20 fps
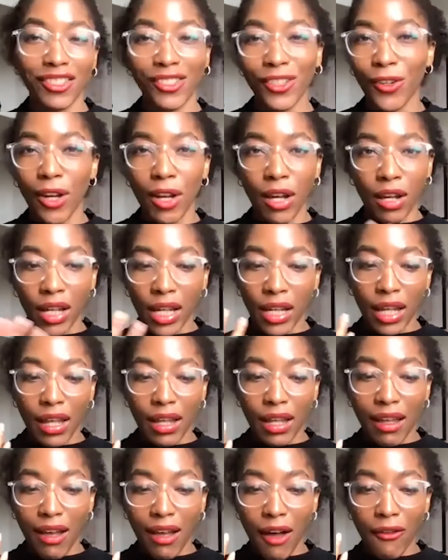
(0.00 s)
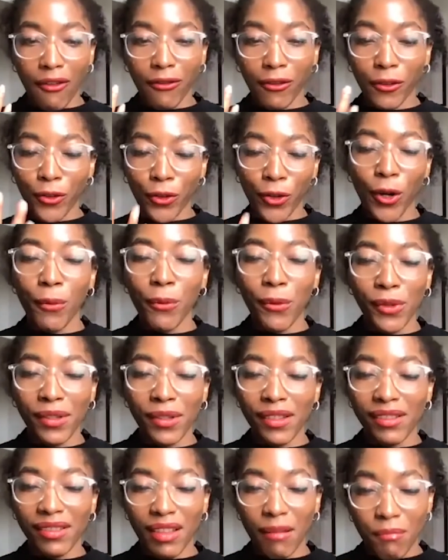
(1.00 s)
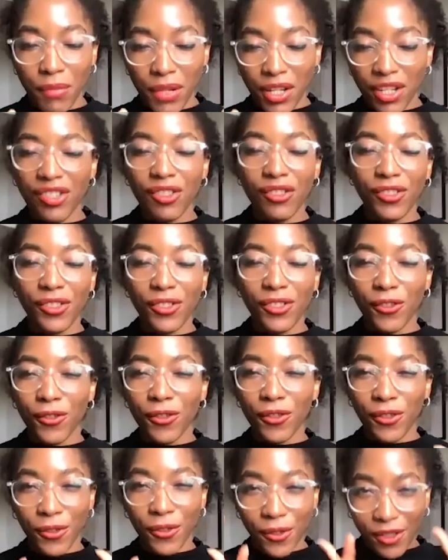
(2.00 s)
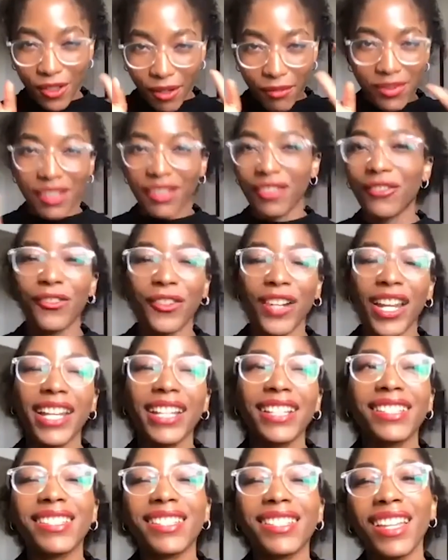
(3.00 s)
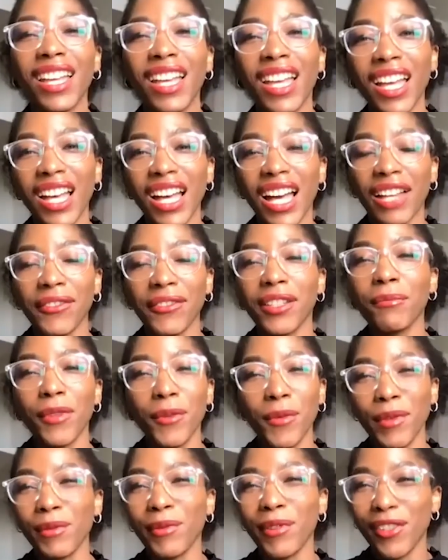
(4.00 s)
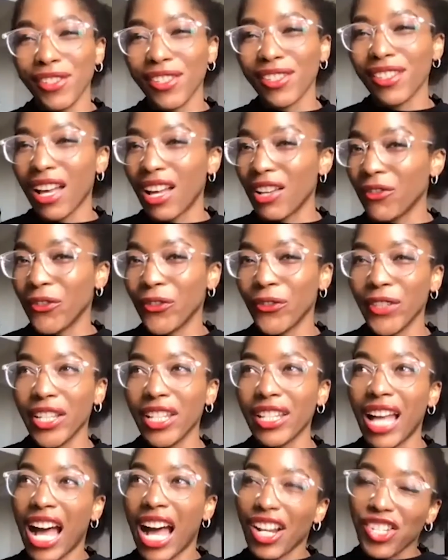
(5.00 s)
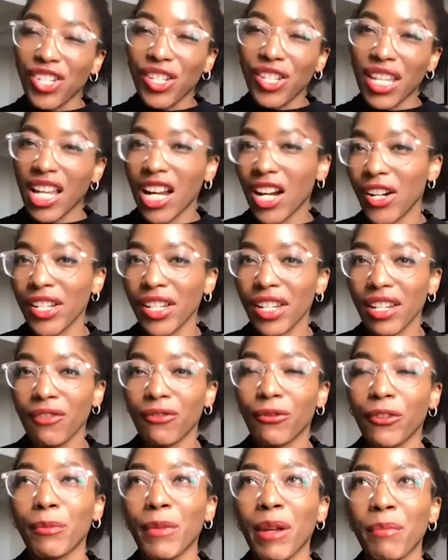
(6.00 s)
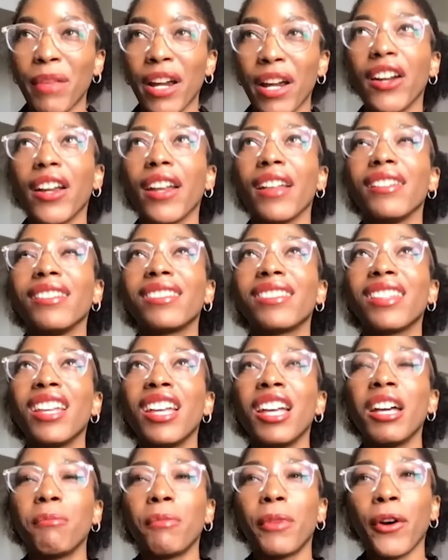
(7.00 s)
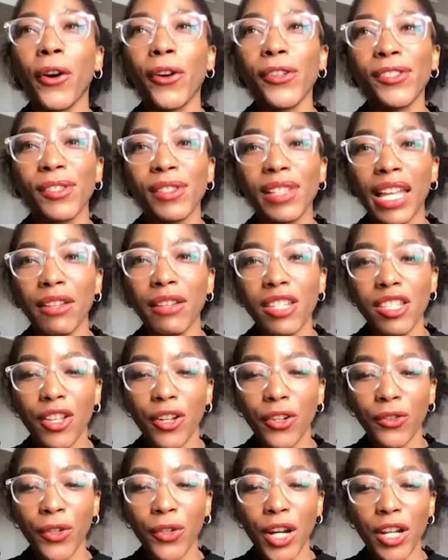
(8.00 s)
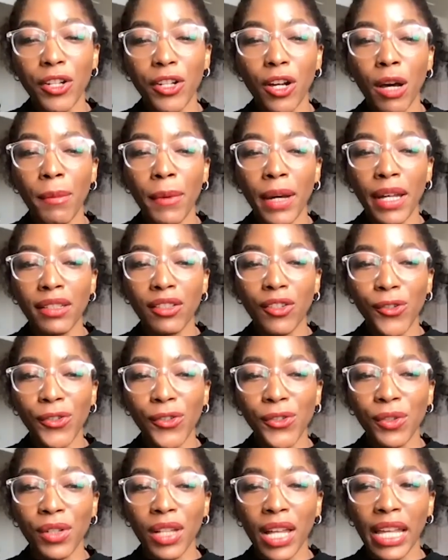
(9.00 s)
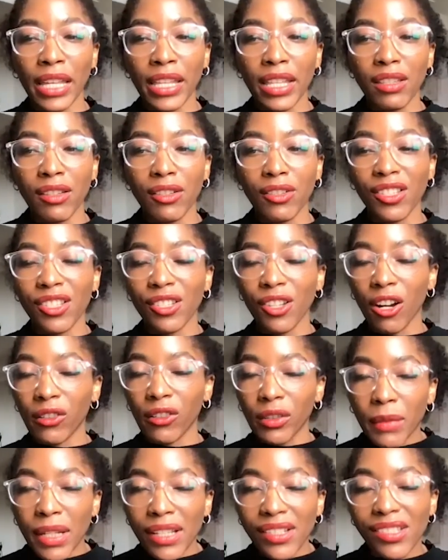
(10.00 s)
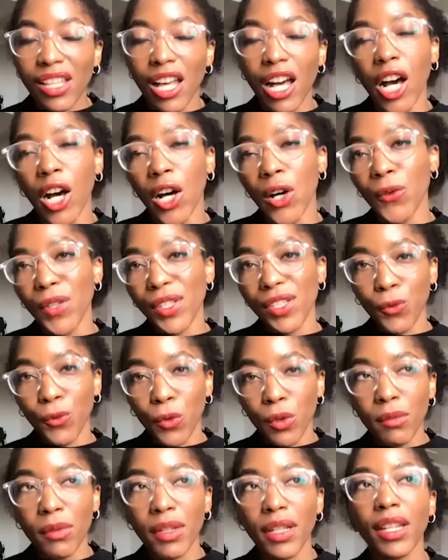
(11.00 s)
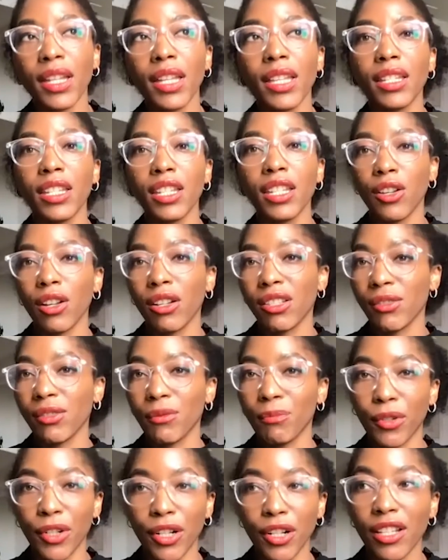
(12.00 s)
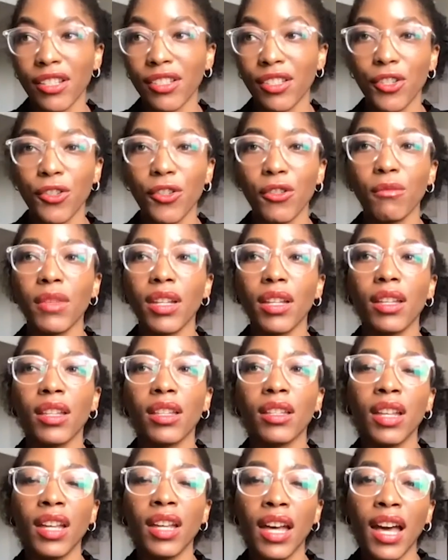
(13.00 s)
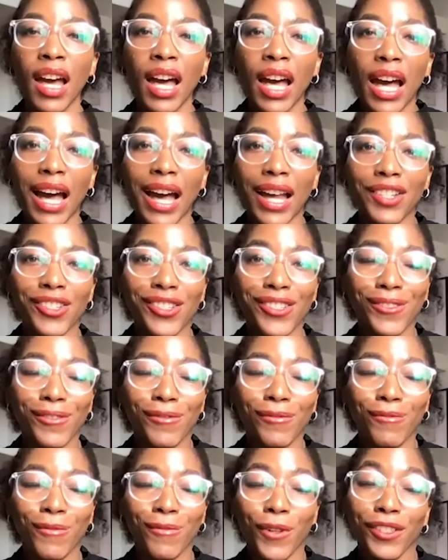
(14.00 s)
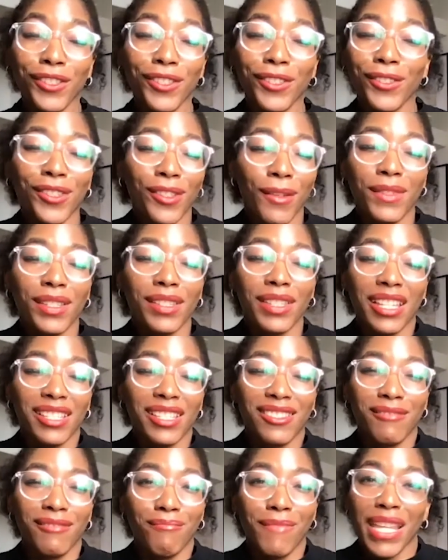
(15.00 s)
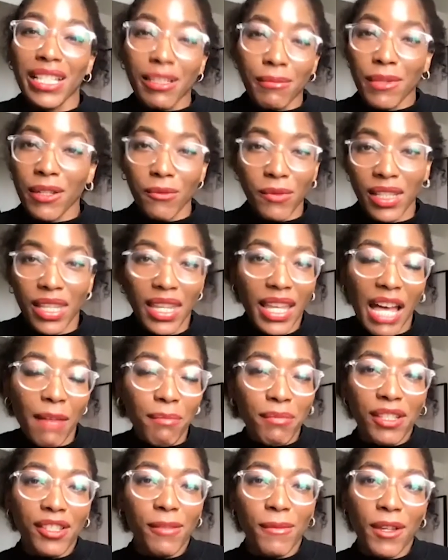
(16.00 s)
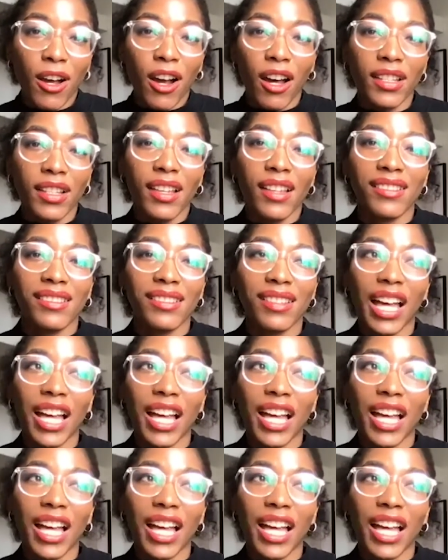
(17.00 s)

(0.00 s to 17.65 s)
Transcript: So I've grew up with this ambition to do something great. I think maybe because I've actually inherited it from my parents, but also like, growing up and also like, discovering myself as a woman, as a human. I just want to do something that makes me really happy, to be honest.